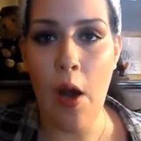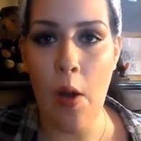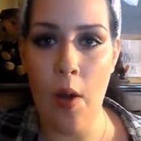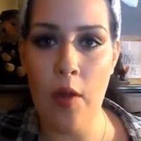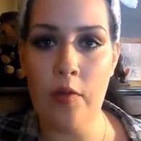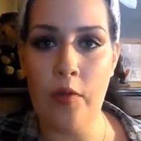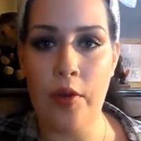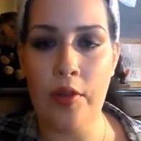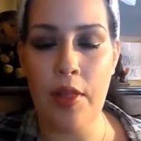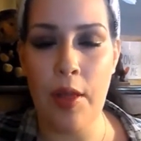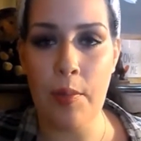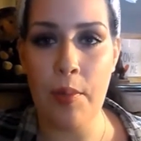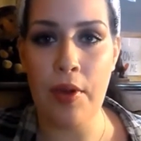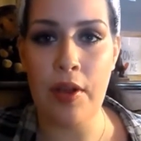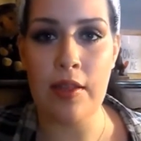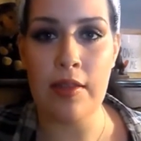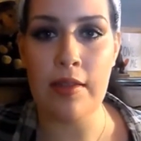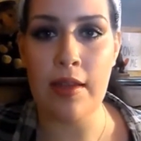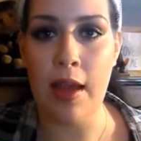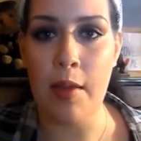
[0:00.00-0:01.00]
However, at
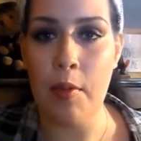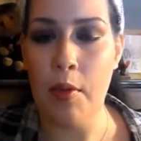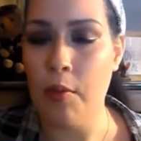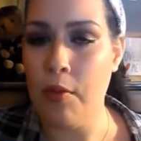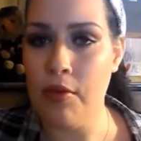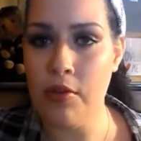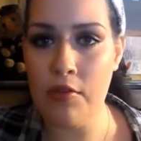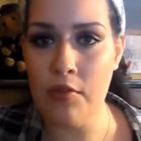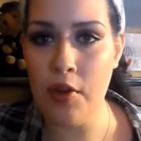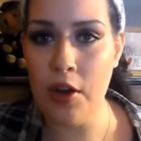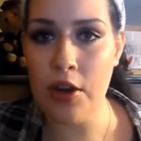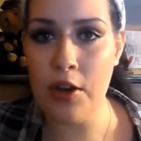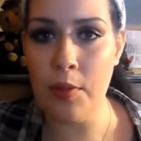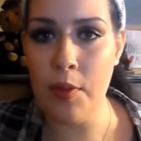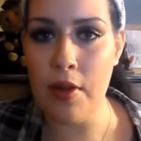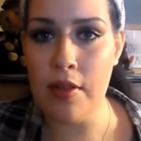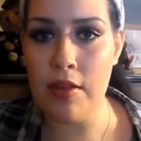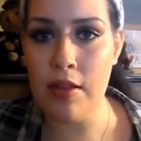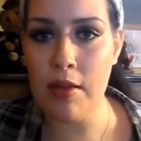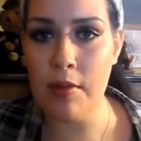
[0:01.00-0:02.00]
that point in time, it wasn't
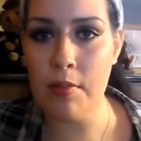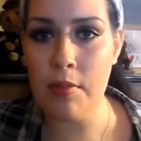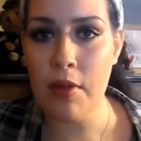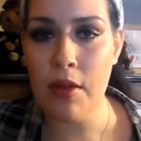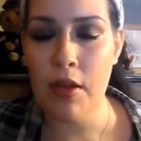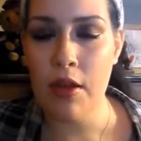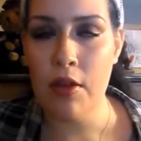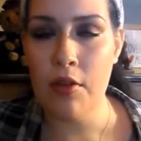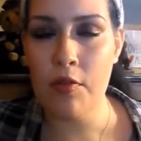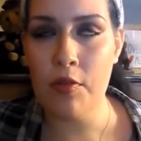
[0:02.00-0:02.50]
very depressing